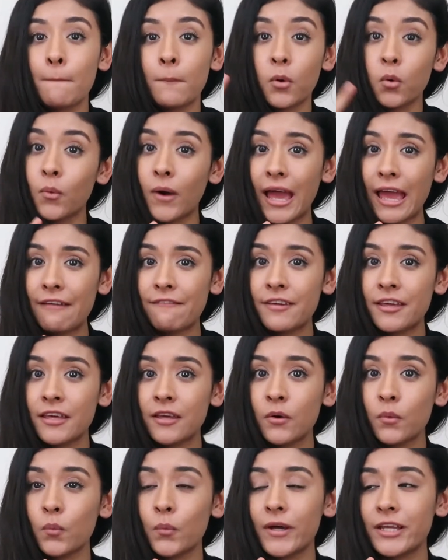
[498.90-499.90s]

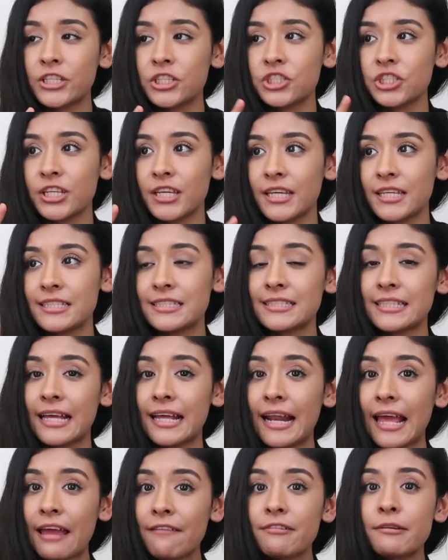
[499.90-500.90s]
private, which is
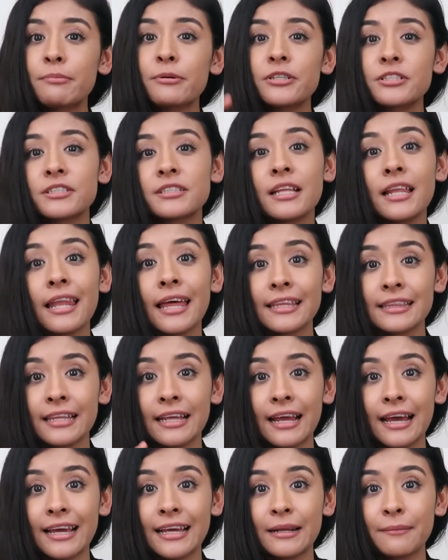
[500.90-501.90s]
that every person that liked
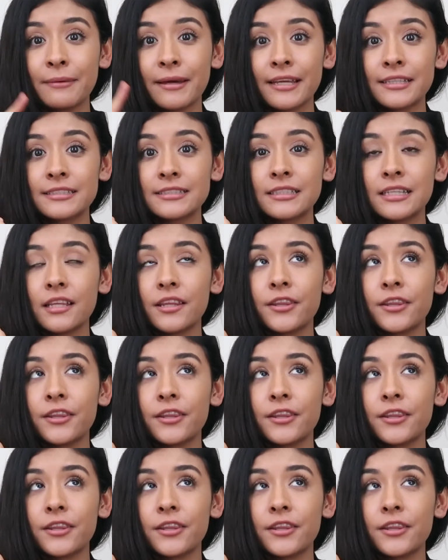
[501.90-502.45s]
that item gets